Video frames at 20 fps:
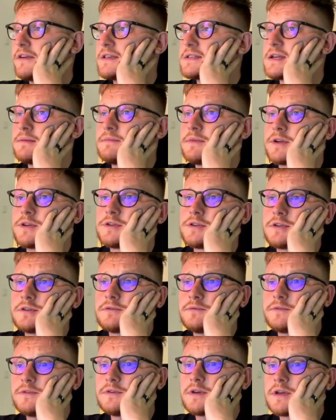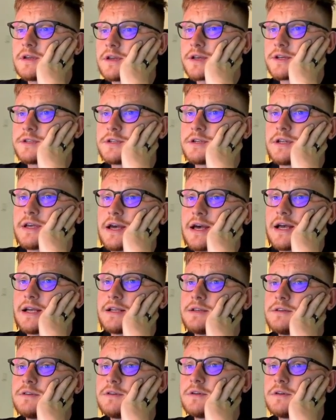I'm not sure if you can actually add
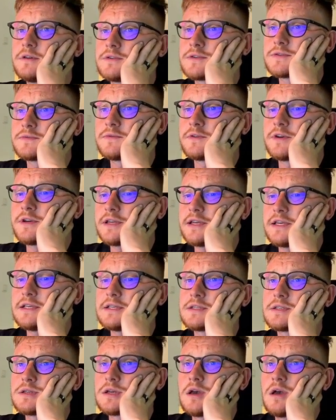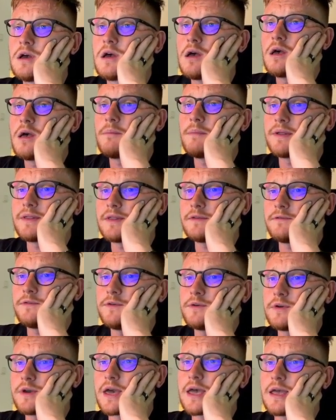those for these, but if you
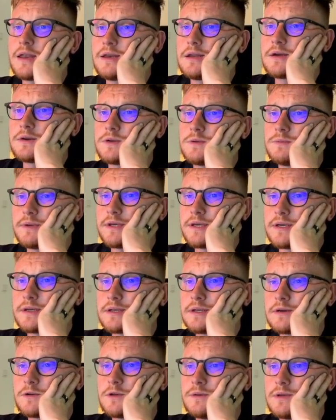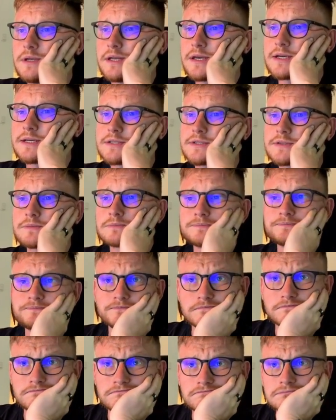can, they would be nice.
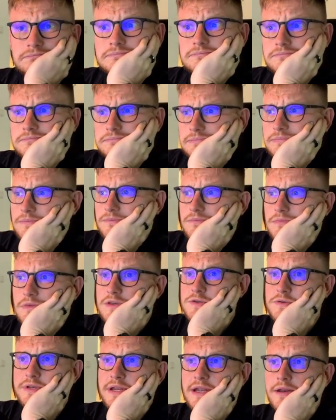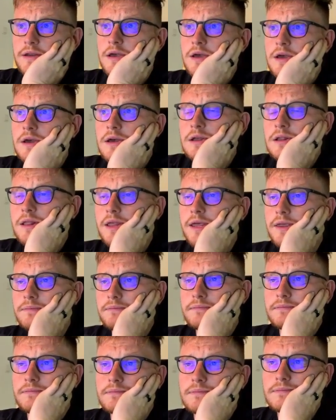So then, like,
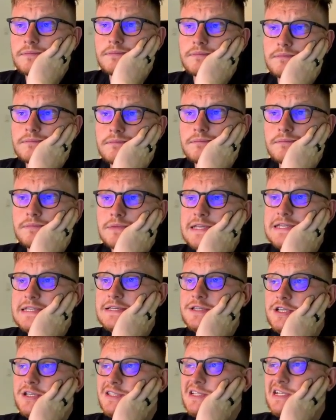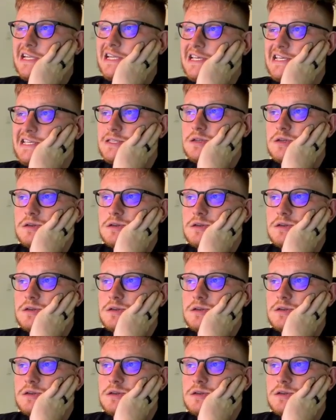this is just a list.